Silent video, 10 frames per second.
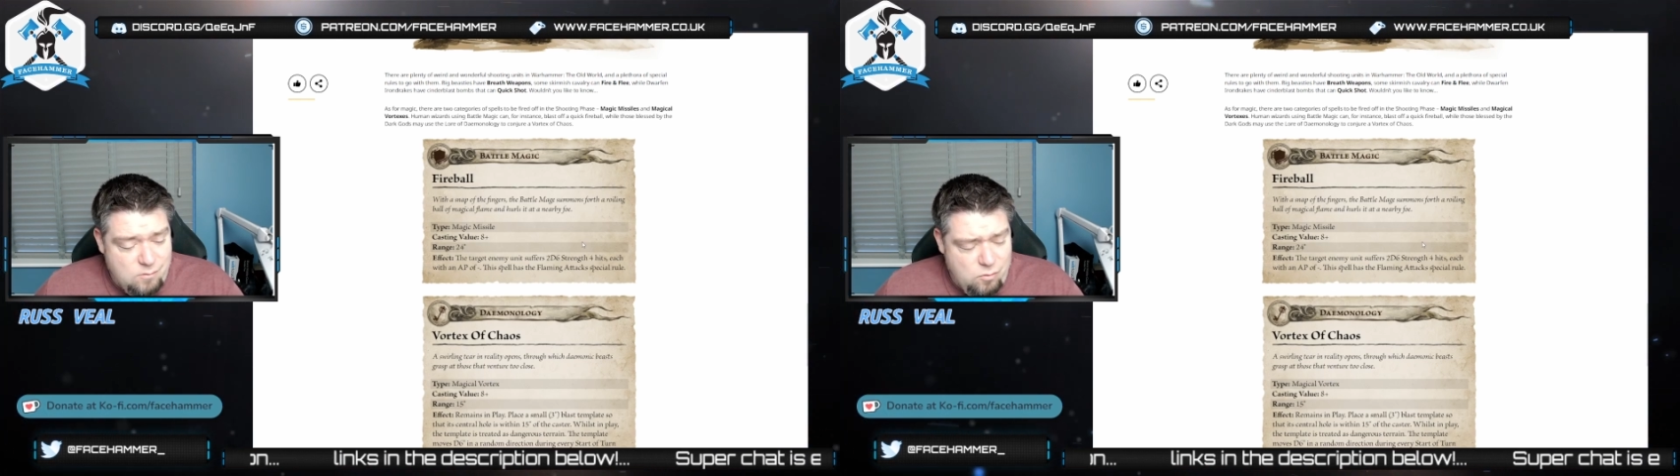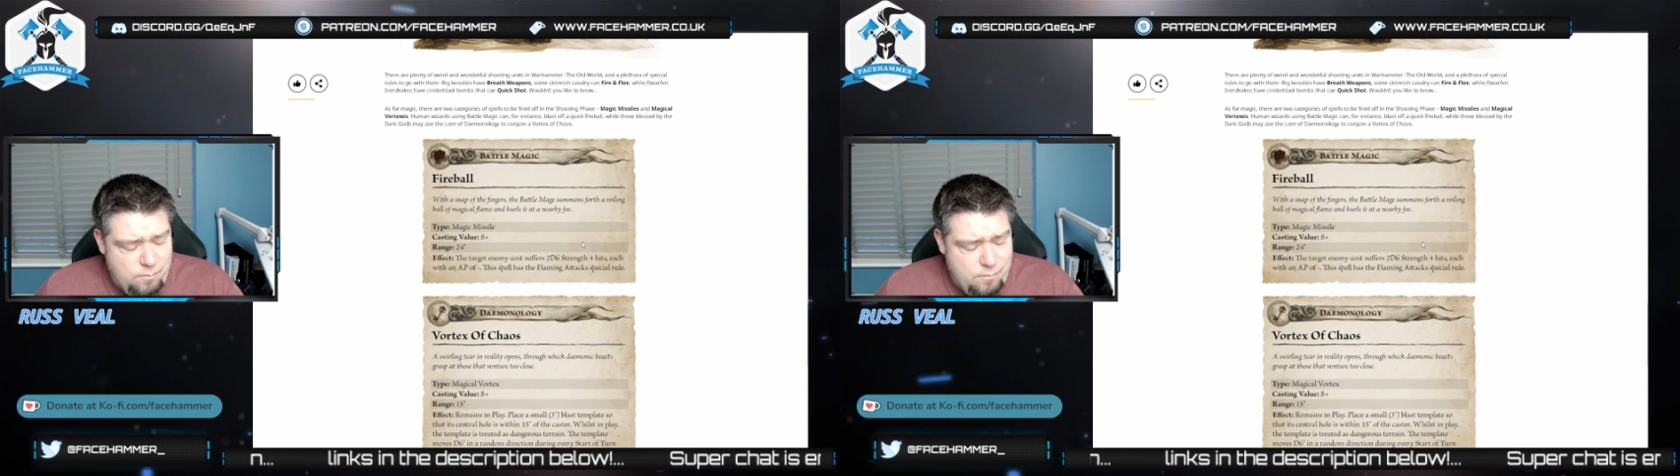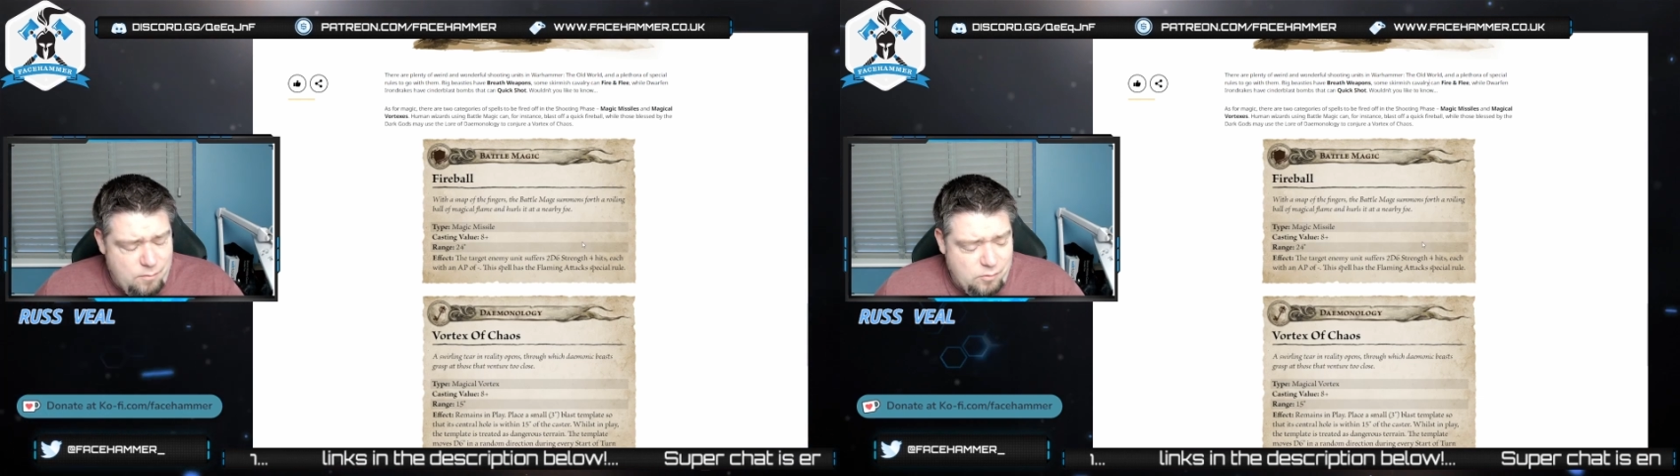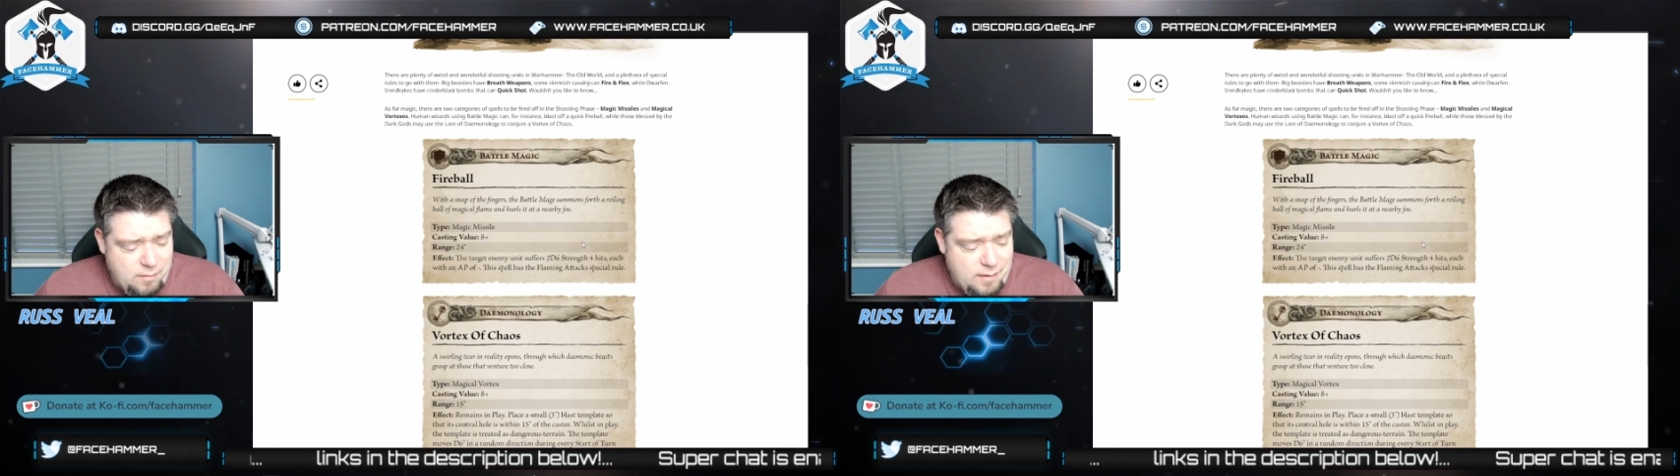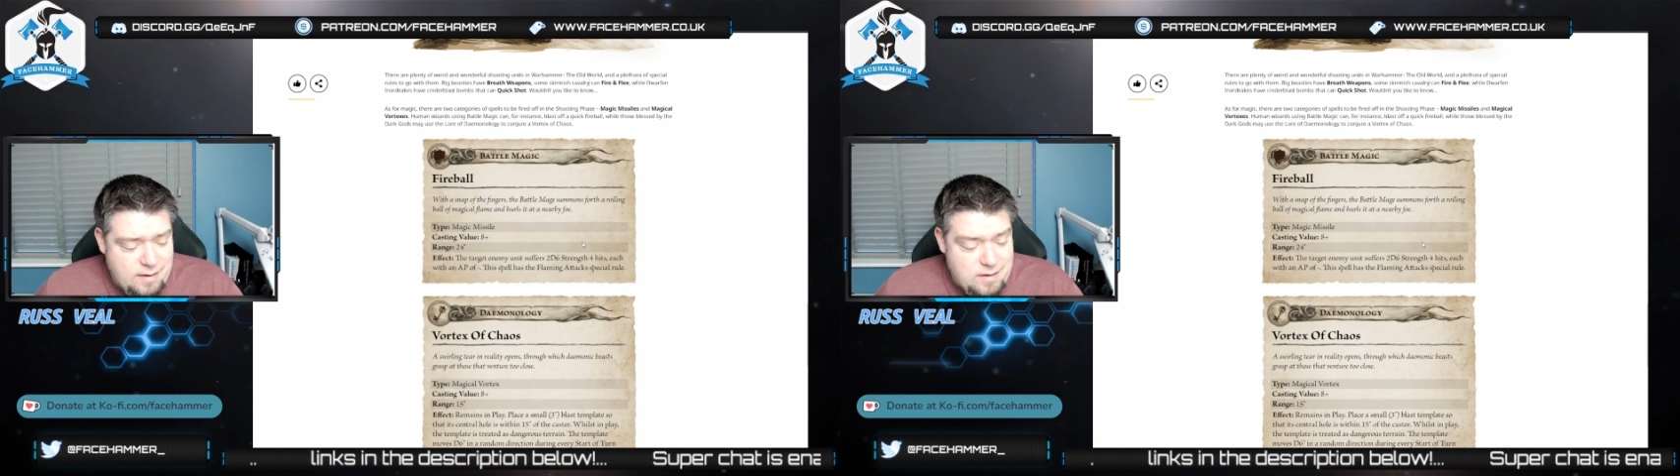or there's
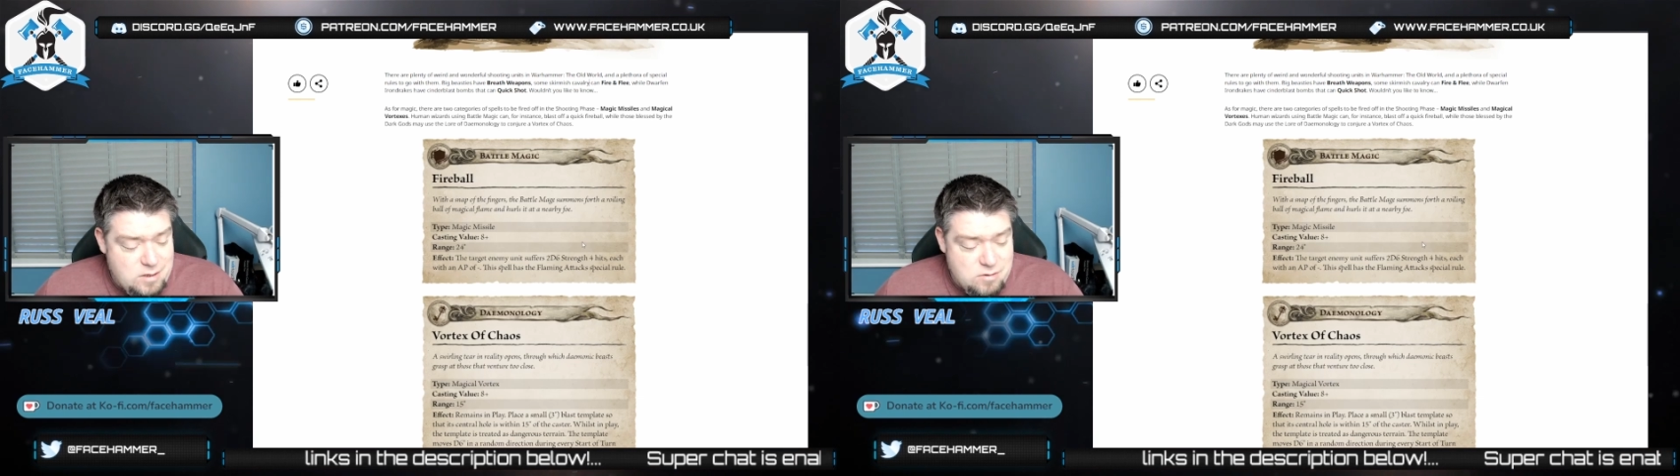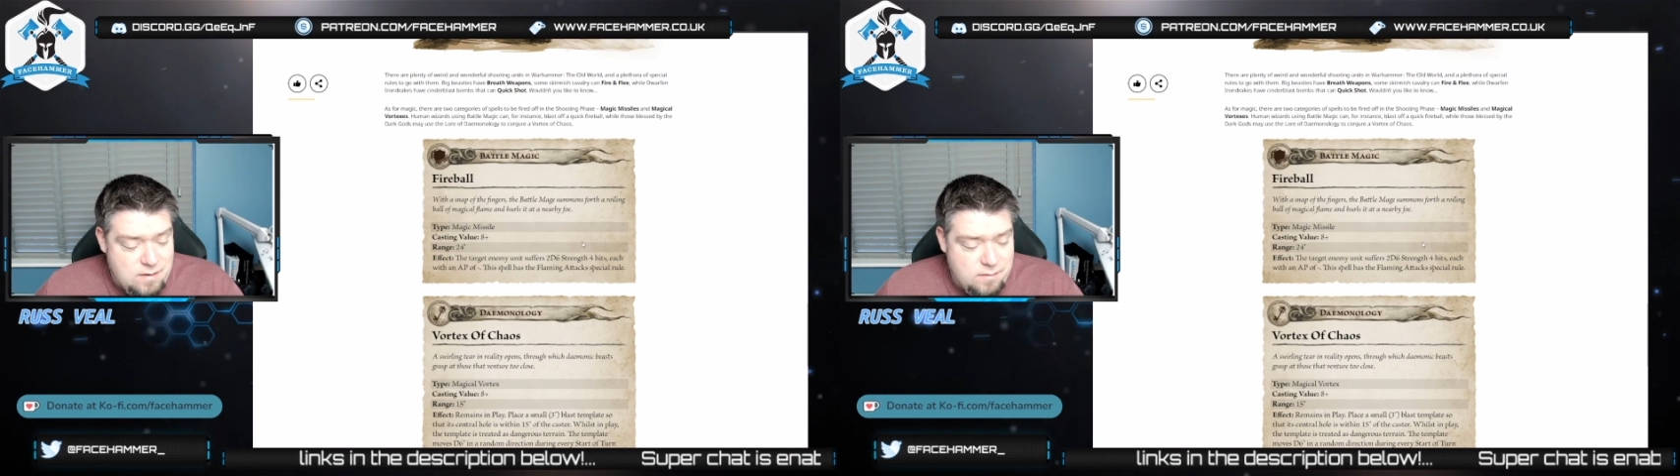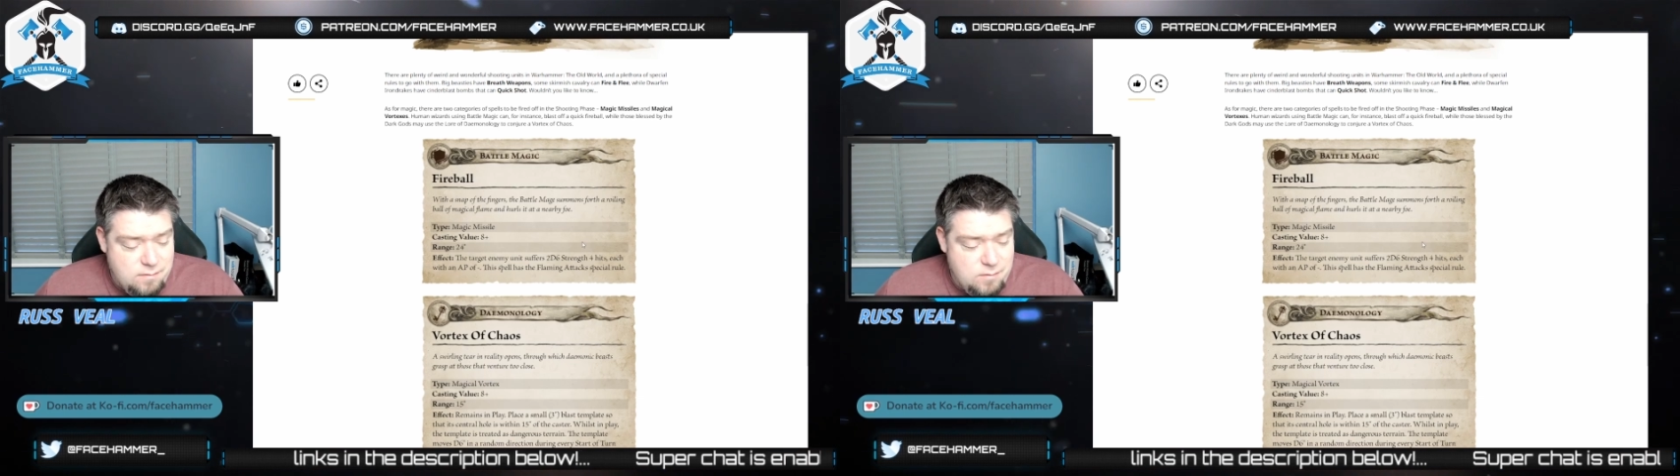something in the unit,